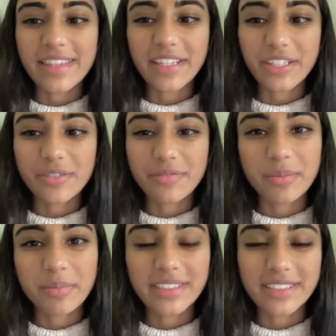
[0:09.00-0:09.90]
thank you for
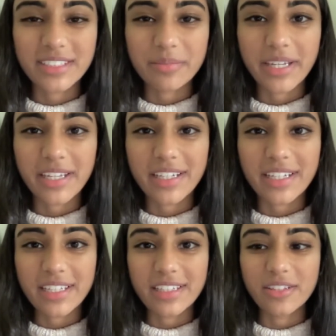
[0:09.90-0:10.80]
participating
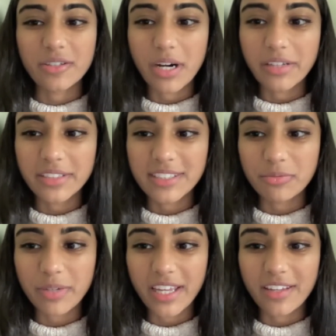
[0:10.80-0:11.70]
in the Wellness
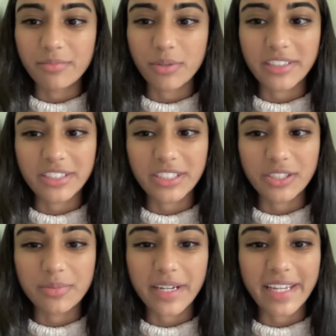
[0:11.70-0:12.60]
Wave brought to
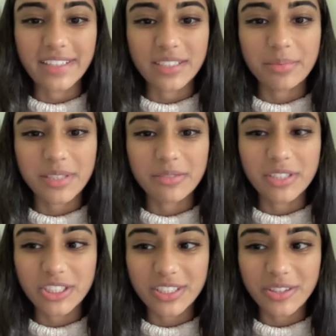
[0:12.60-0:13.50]
you by ACP
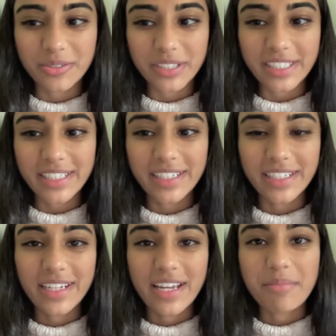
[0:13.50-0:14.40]
Region 3.
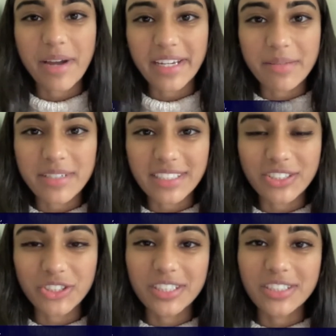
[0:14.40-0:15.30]
My name is
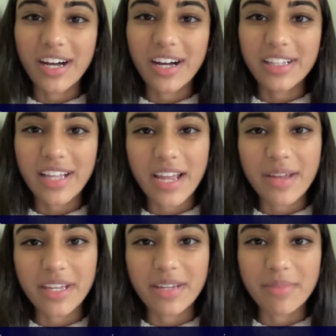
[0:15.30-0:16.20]
Isha Lal. I'm
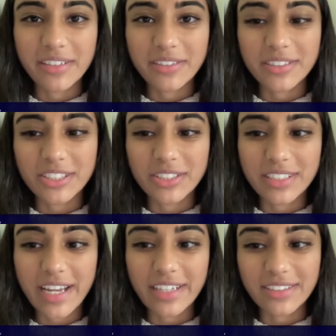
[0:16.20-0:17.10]
a medical student
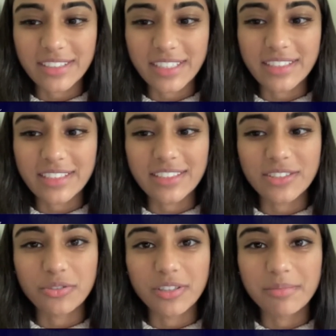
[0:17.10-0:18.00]
at UCSD
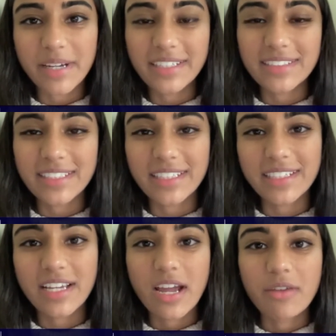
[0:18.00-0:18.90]
School of Medicine,
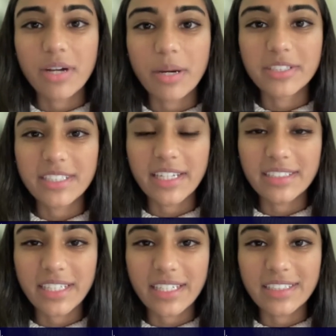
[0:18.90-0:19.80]

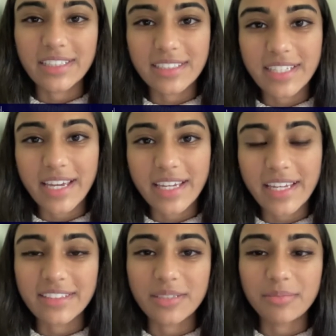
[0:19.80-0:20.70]
representing the
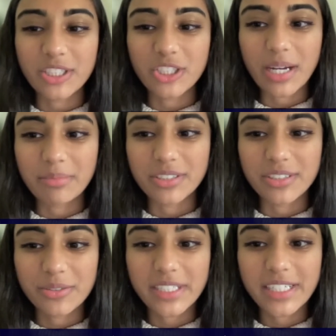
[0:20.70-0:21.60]
CA-ACP Chapter
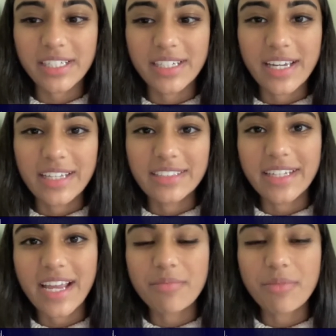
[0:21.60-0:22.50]
3.
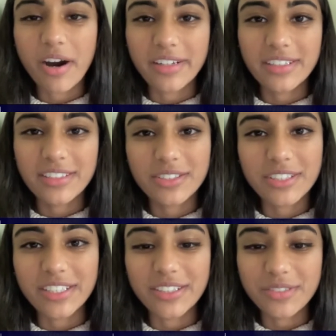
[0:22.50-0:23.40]
Today, I'm honored to
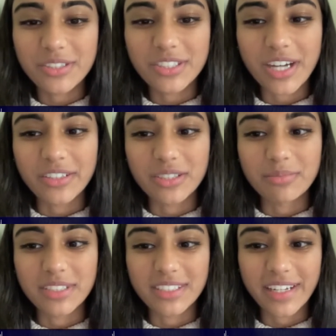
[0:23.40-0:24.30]
interview Dr.
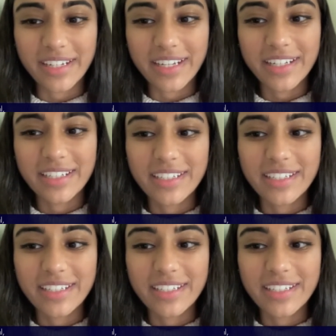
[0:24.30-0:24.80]
Mazzotta.